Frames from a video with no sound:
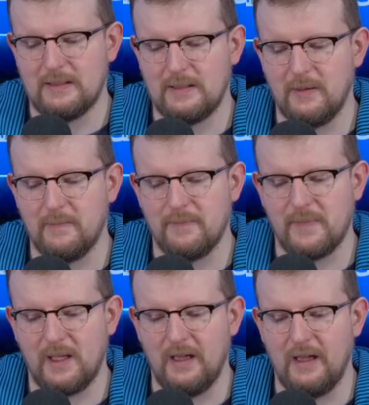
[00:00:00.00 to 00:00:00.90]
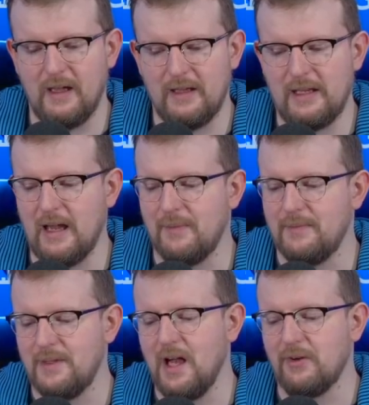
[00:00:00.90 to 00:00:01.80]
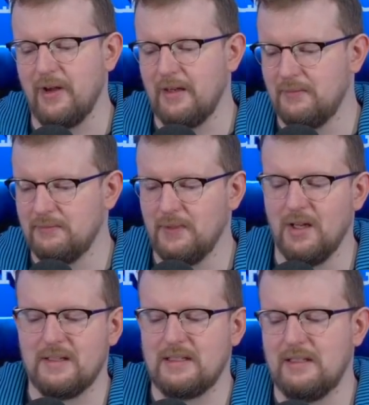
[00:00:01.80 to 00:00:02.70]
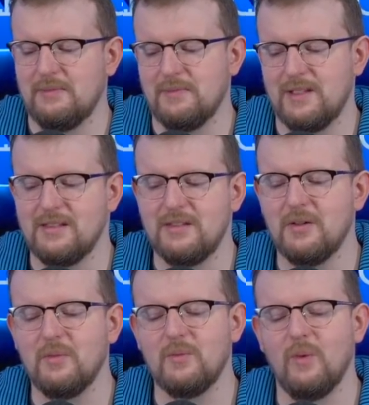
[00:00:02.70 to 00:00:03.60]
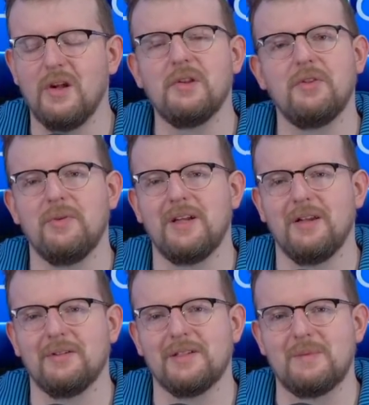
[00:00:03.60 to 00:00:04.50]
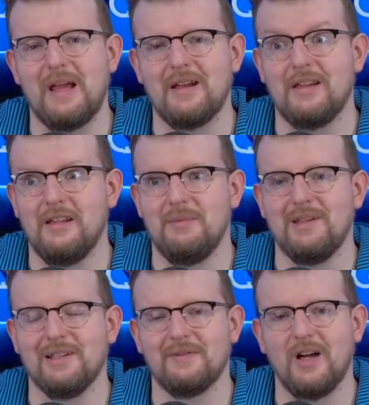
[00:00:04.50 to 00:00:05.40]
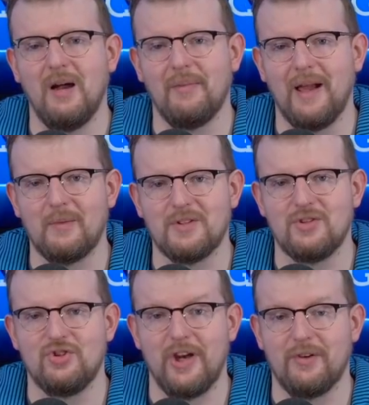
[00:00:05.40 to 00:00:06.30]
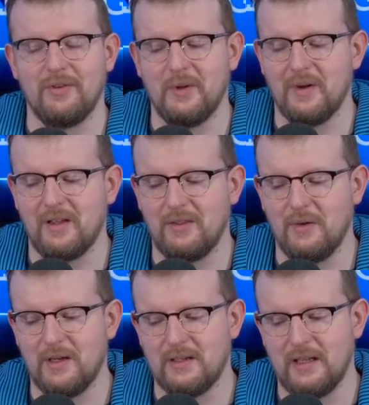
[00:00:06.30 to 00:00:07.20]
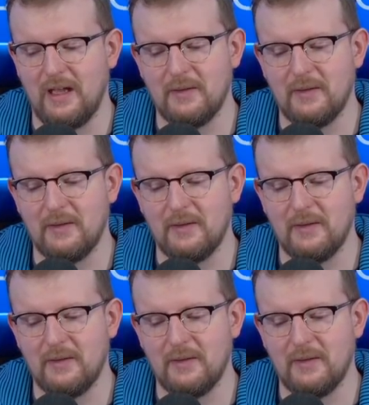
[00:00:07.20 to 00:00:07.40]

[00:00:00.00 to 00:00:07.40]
So, yeah, not great, honestly, because you don't want 3 colorless mana in the middle of combat, which is generally when Cathodian died.